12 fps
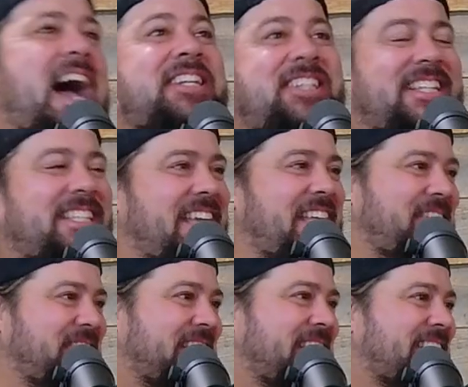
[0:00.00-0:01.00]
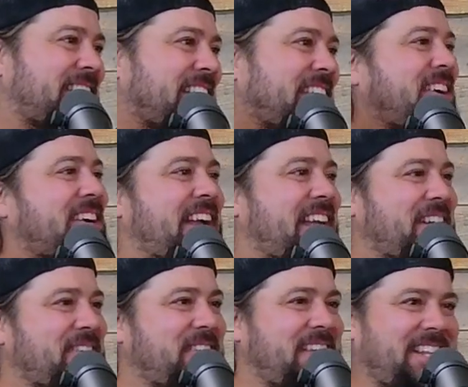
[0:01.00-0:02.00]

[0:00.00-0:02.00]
I shouldn't say that because you're going to end up